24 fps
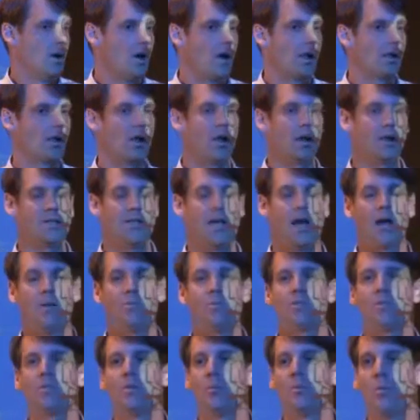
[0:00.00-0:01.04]
A lot of
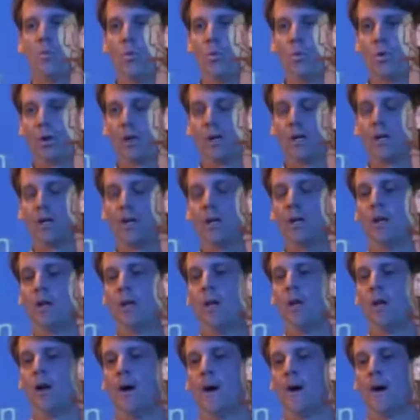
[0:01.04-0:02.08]
times in the morning,
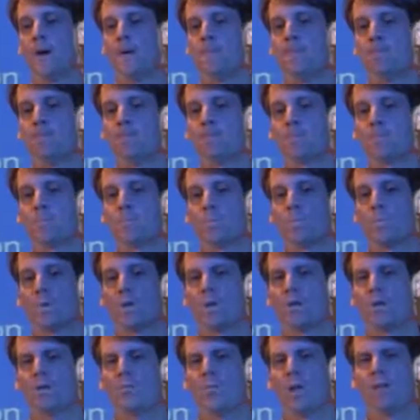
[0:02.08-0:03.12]

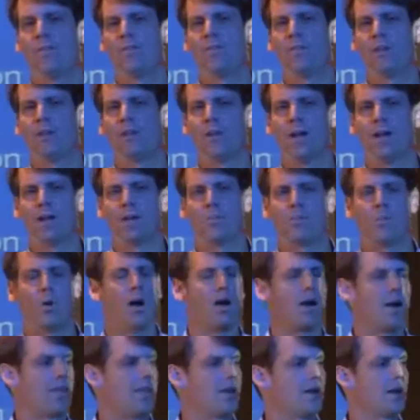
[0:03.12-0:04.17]
you may feel like,
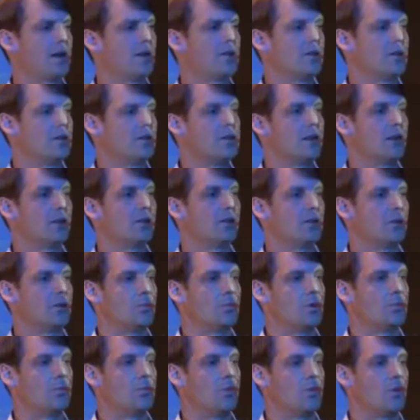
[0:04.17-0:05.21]
wow, I think I could have done a little
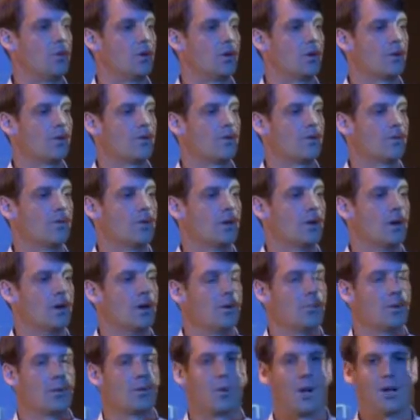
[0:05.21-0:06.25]
bit more.
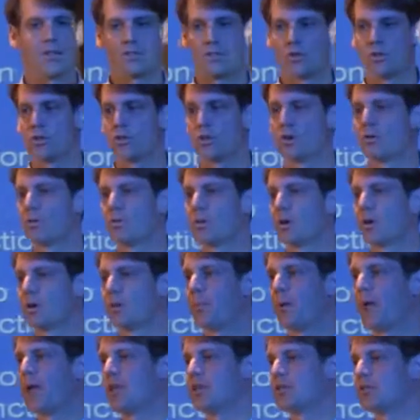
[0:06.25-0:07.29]
But rest assured, we're going
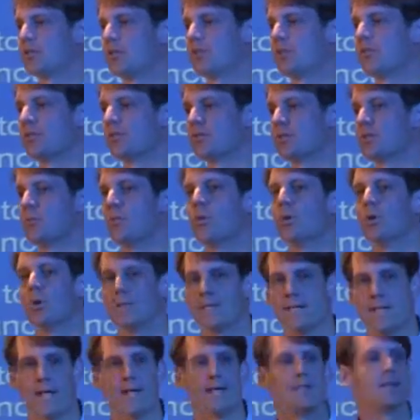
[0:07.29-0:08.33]
to pace you for some more
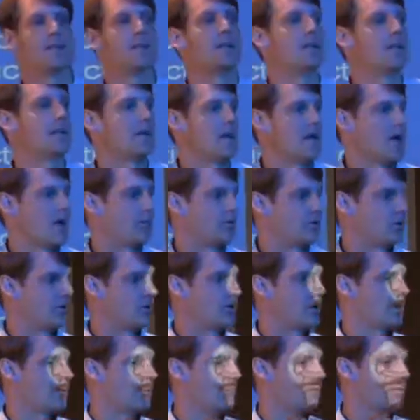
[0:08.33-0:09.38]
intensity in the
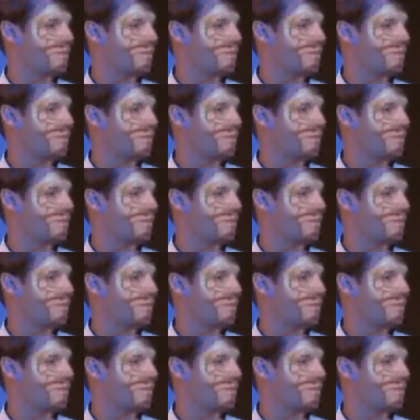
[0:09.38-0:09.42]
afternoon.